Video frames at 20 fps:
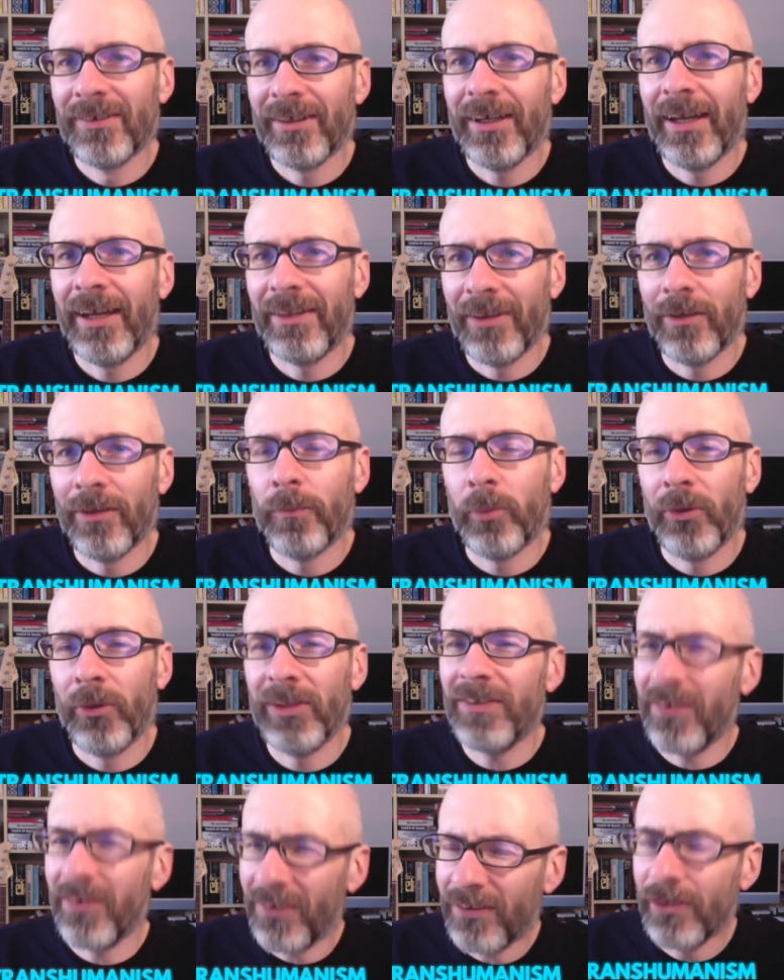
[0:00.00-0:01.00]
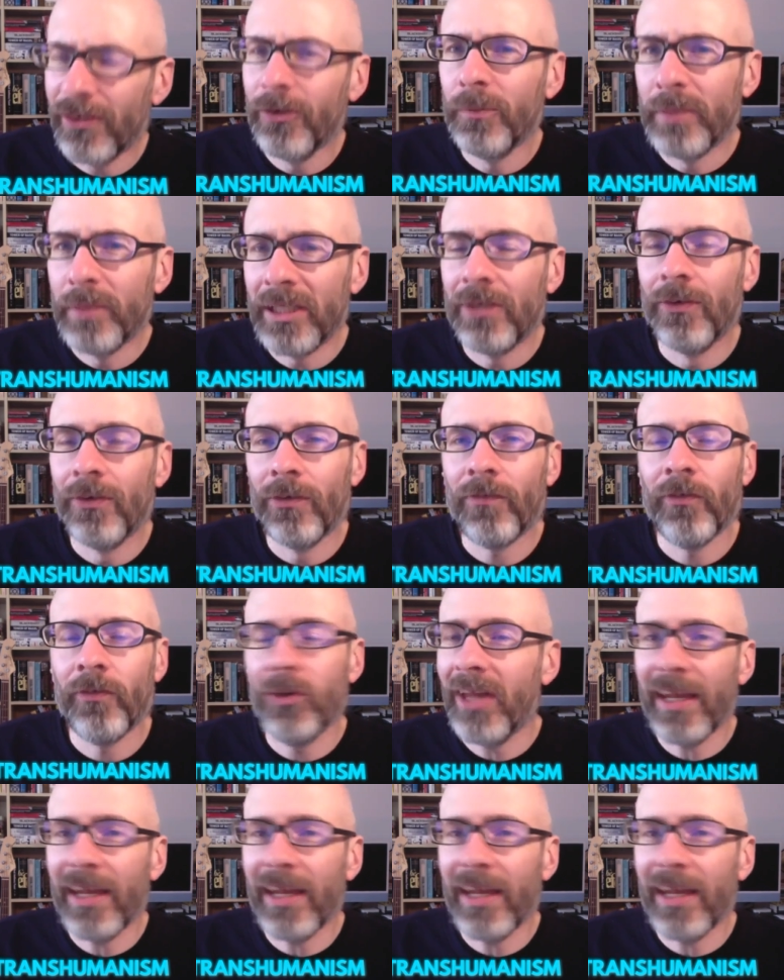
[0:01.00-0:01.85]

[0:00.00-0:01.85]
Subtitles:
at this point to still be useful.